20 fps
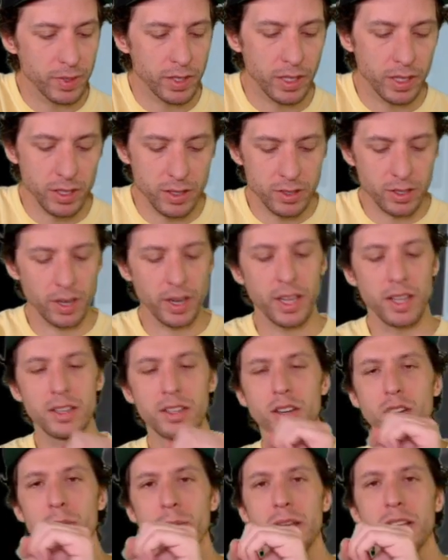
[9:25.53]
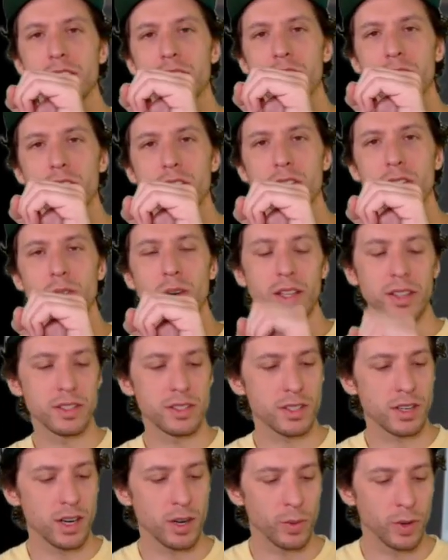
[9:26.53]
Because our hand, makes a circle around the
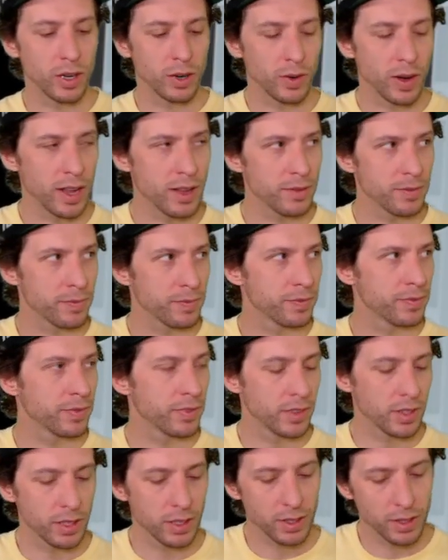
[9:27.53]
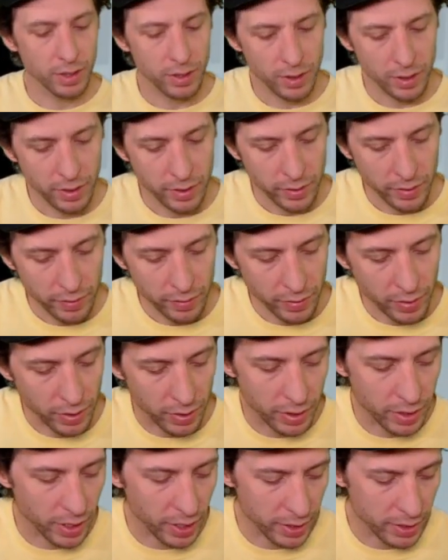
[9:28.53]
steering wheel, right?
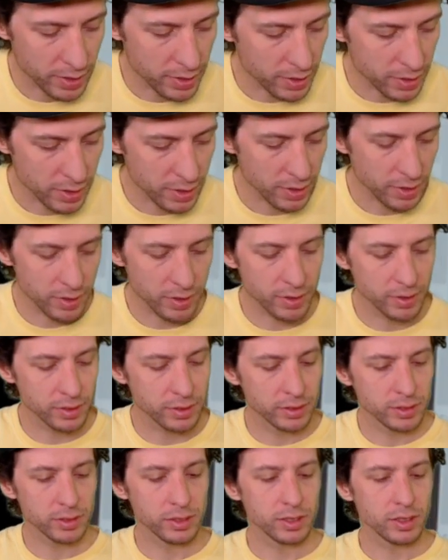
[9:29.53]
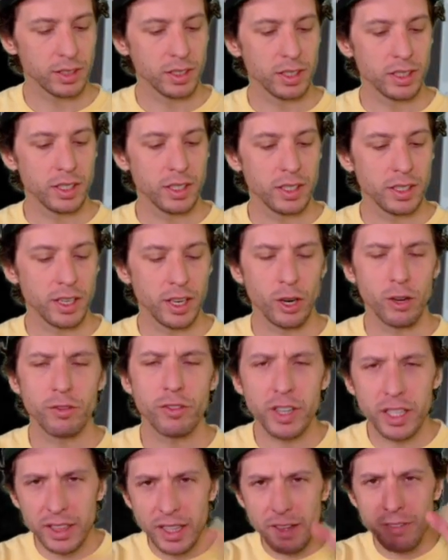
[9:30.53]
Very nice. Now don't
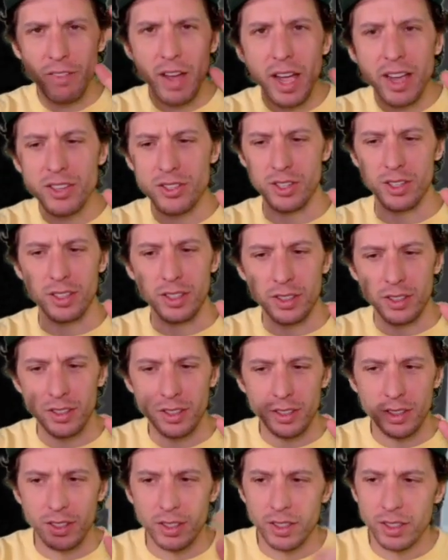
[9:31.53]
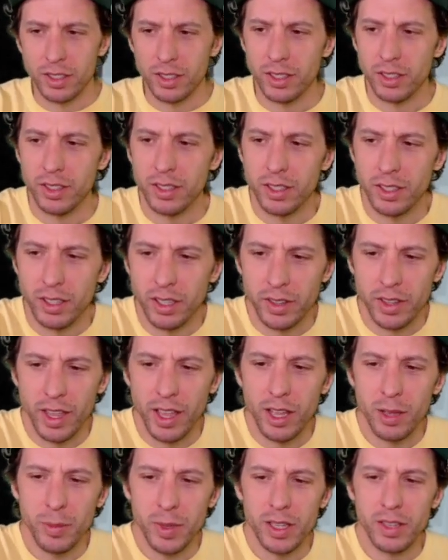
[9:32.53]
forget that visor on the
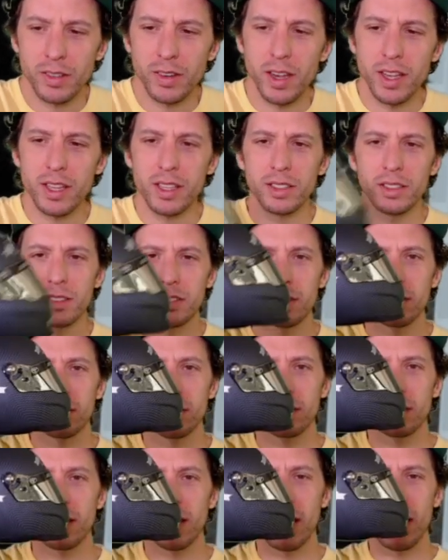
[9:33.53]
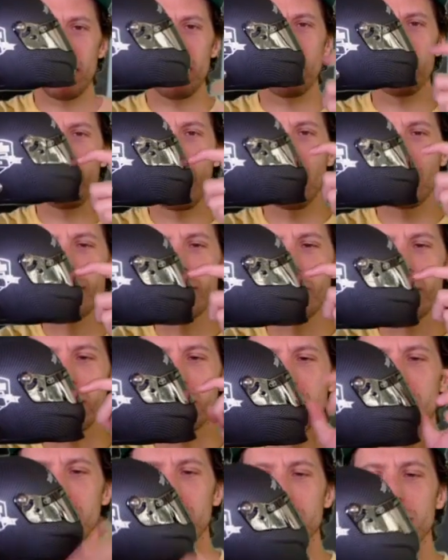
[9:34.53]
helmet, right? Got to have the visor
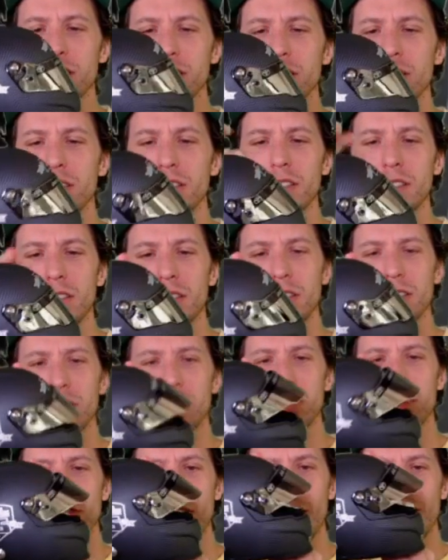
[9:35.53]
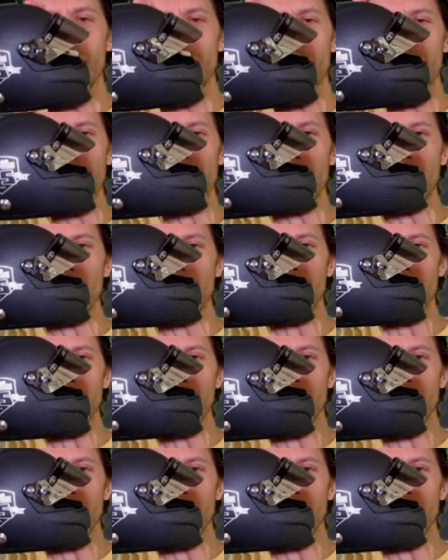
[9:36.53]
so the driver can see.